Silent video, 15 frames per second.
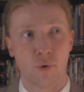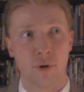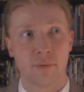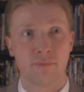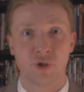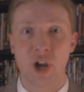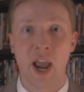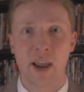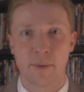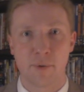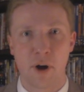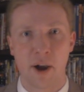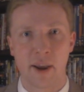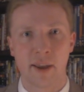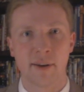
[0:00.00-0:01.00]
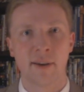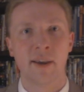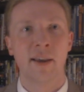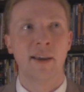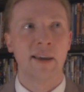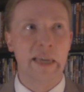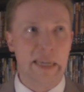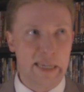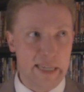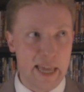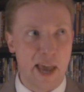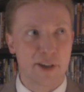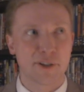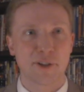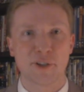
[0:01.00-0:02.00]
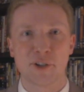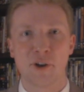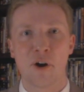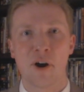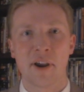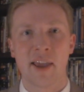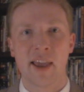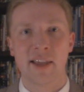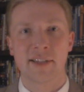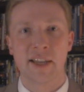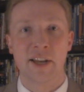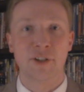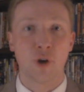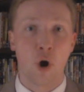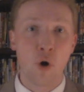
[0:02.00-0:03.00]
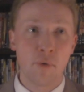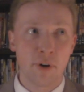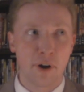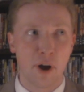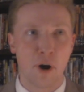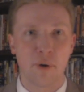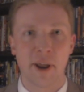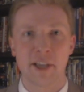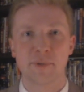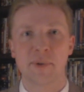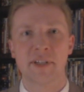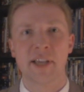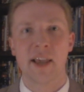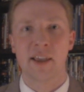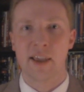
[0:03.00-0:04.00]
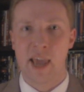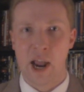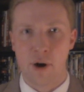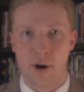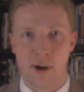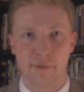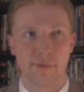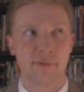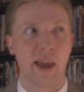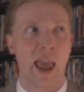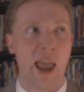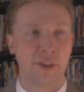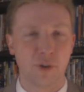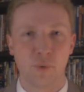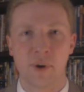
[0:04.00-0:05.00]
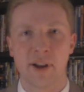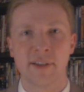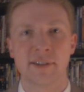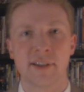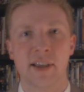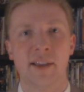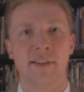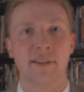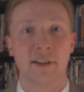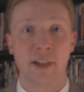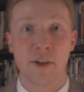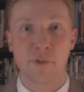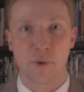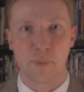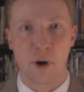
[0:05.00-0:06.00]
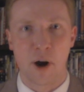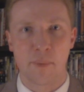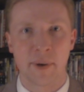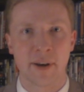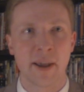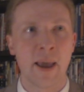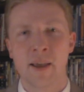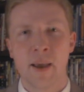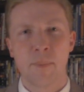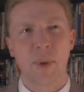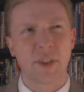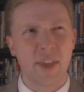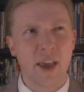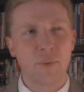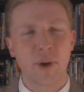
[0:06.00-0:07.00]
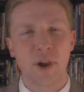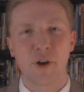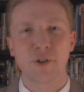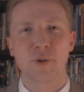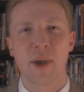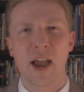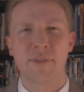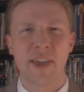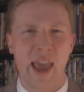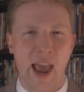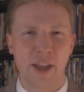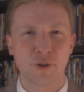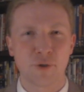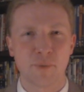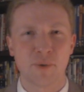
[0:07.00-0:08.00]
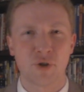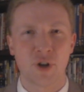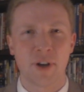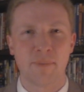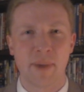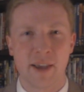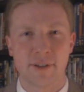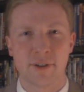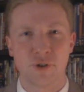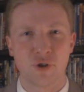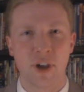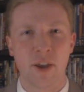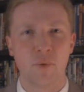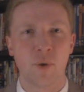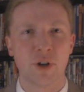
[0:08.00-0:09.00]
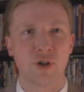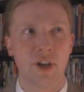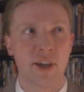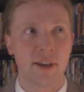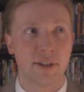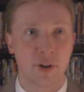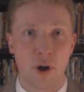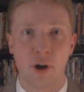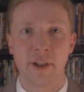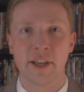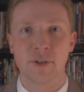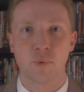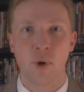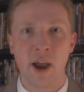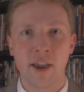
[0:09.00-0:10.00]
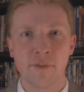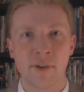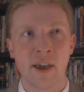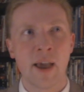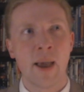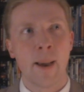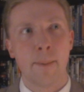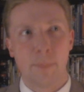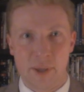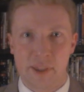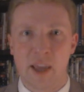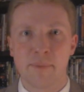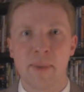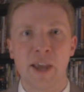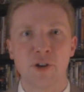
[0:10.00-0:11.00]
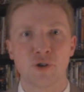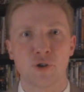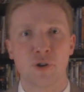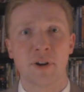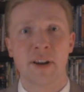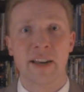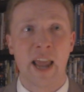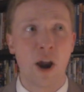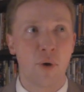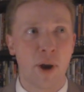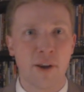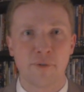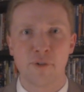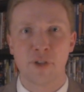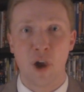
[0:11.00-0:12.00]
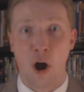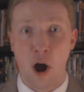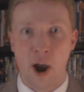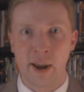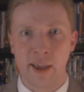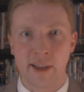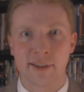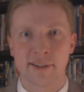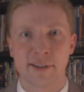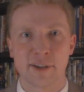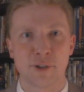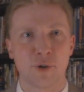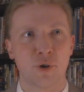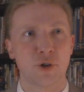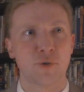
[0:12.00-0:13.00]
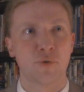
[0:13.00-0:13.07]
or jacket pocket. Yes, the cigar case in his overcoat has been taken care of, and the ones in the glove compartment, but then we also have the answering machine message in which he is calling his wife, but then make sure to narrate for the audience the search